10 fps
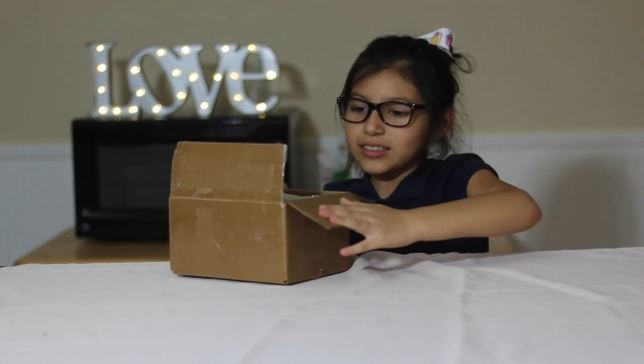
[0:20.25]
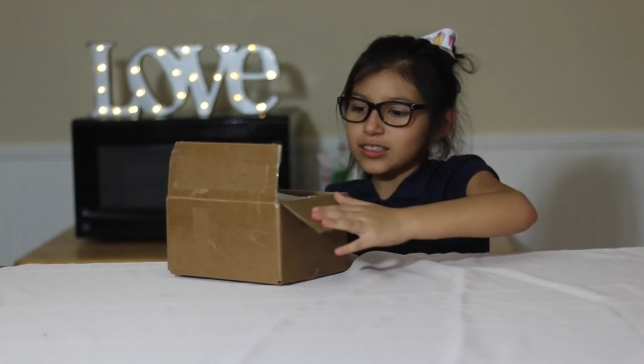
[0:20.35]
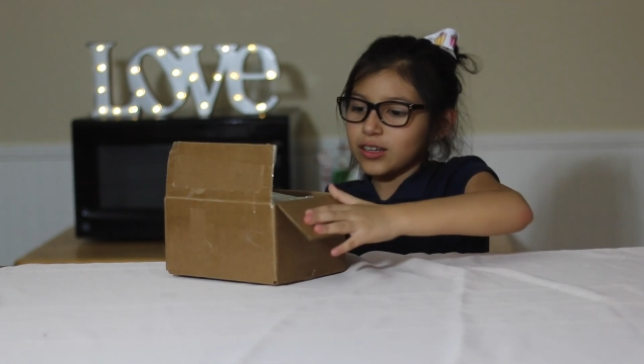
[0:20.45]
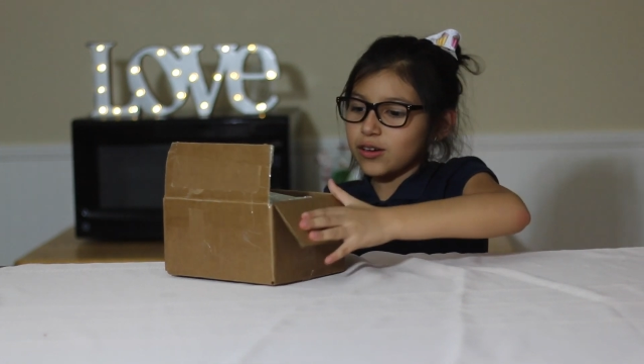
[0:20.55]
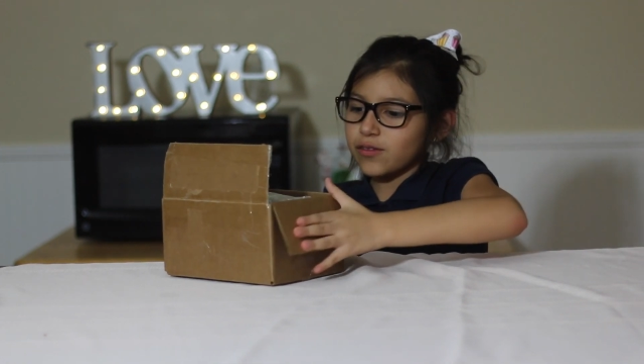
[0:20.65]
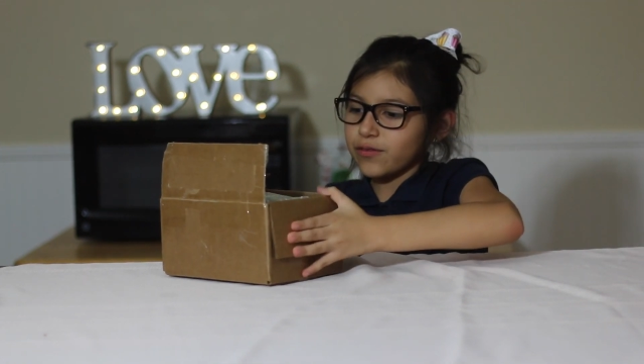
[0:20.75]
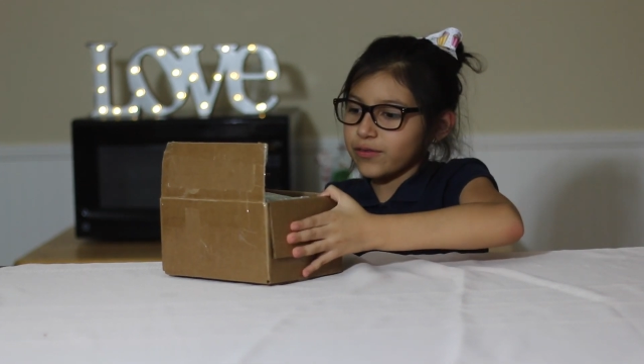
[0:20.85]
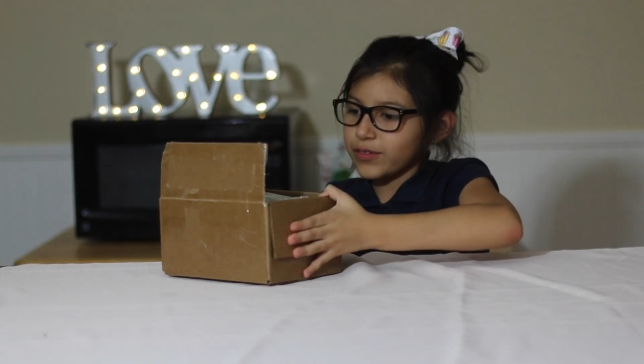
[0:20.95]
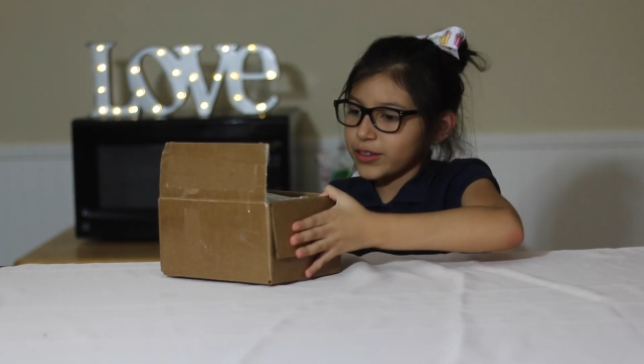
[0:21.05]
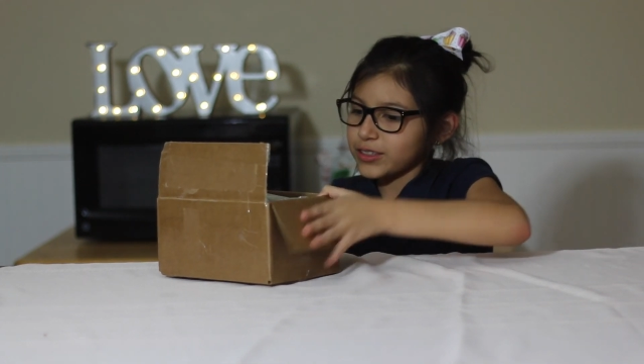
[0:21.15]
so
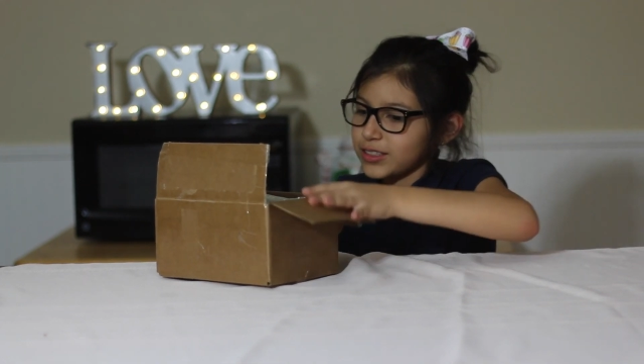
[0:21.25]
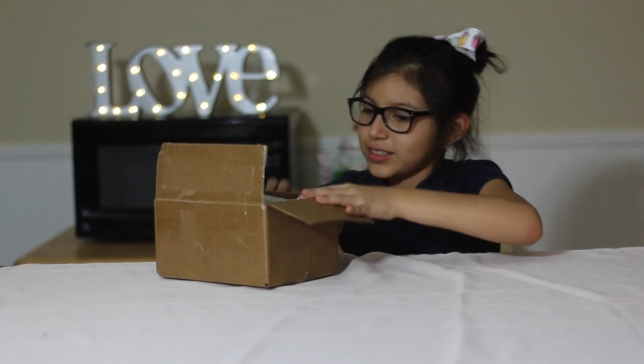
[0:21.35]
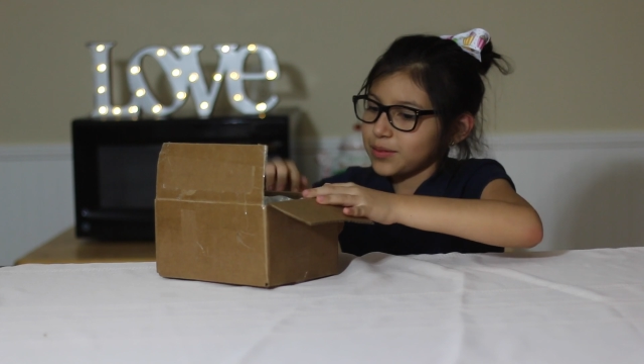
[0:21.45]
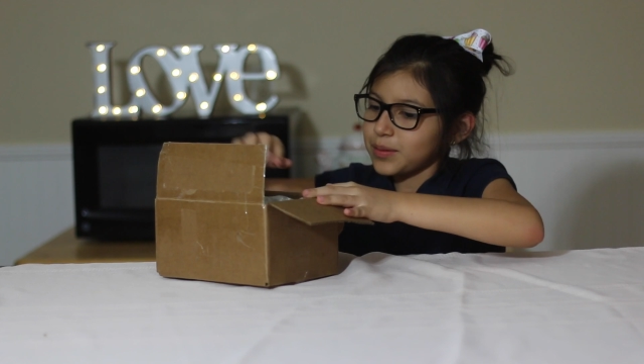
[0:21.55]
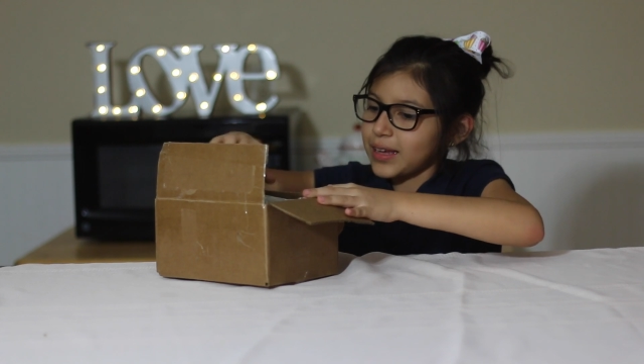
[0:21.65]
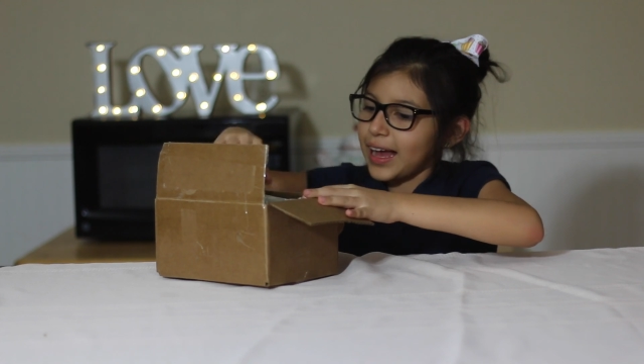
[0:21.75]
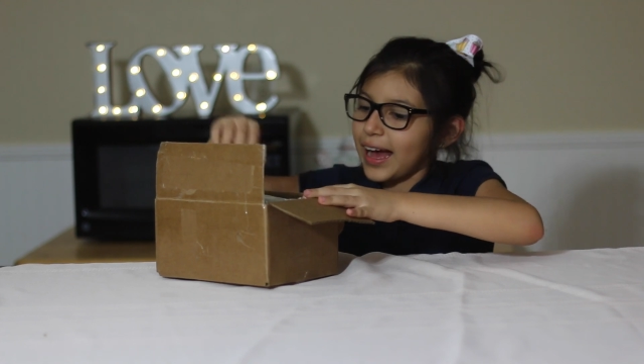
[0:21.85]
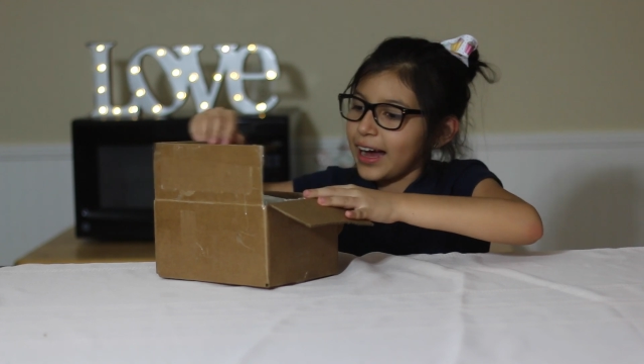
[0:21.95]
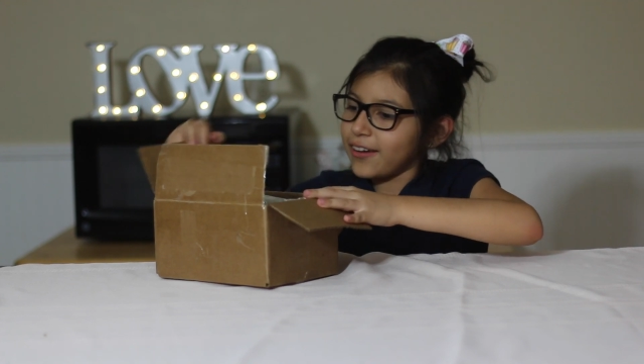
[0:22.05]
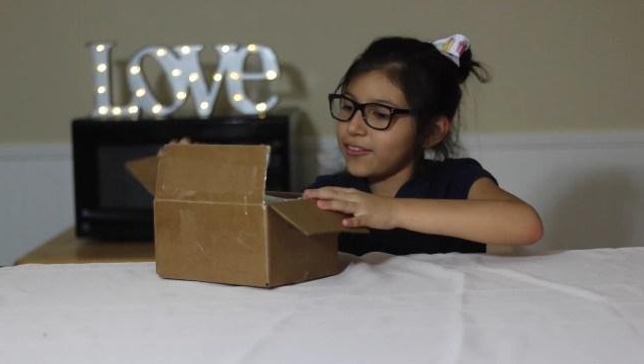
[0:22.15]
first we
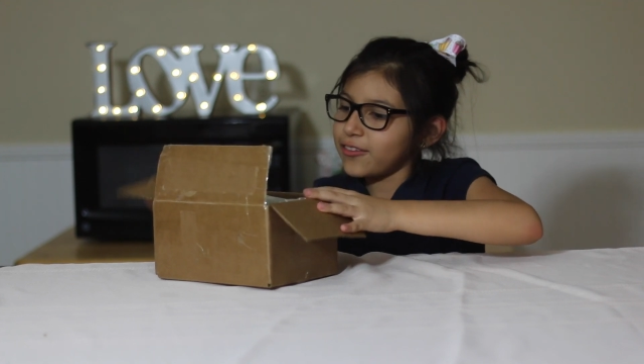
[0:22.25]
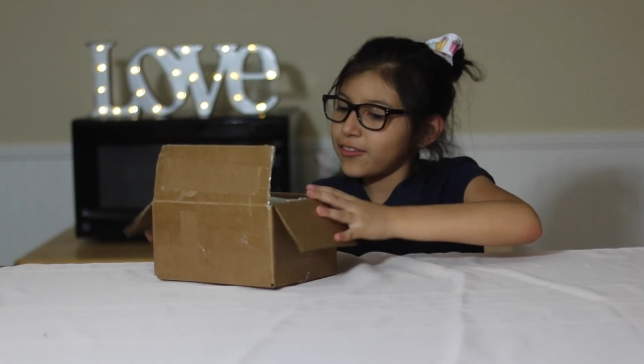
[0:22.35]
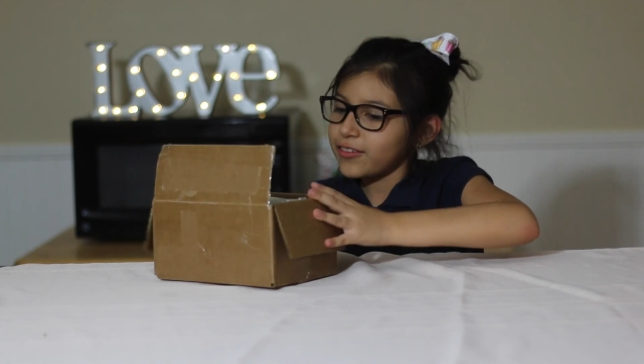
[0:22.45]
have